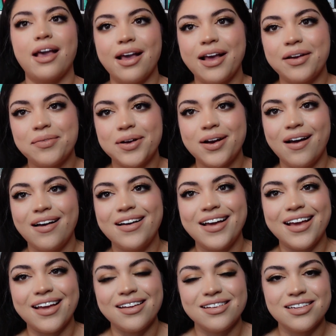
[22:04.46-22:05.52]
and whatnot,
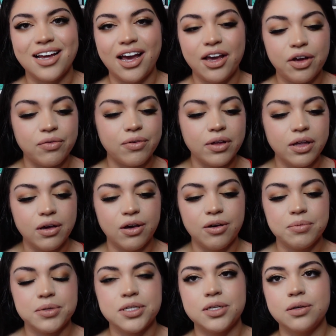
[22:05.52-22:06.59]
and I really
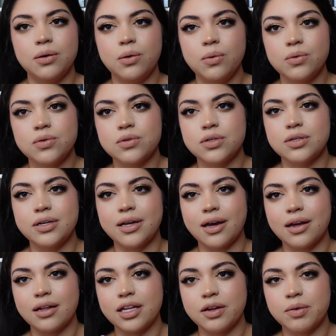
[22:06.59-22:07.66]
hope to
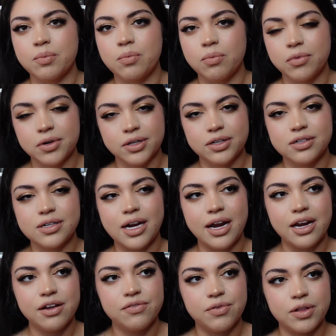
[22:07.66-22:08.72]
get a little more
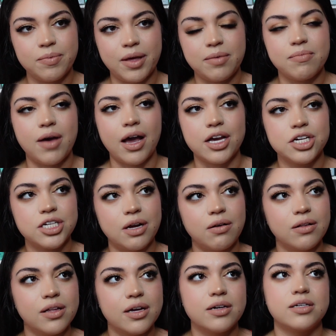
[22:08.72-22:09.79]
creative with my
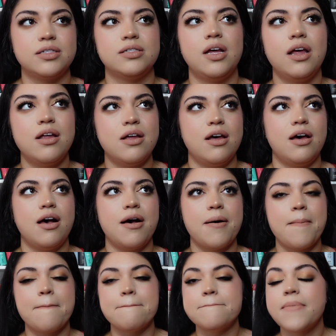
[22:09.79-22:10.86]
eyeshadow looks.
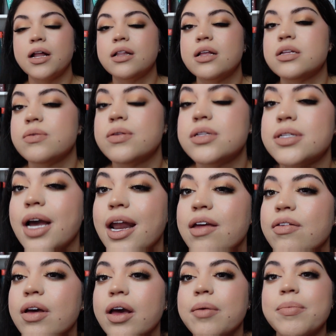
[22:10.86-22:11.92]
This one's kind
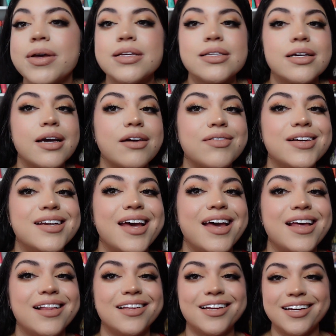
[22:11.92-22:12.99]
of like a basic everyday
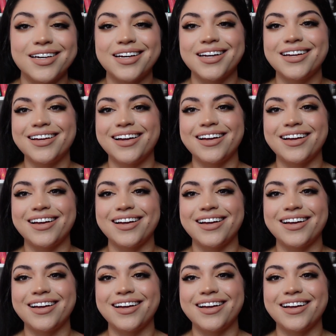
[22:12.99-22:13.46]
look.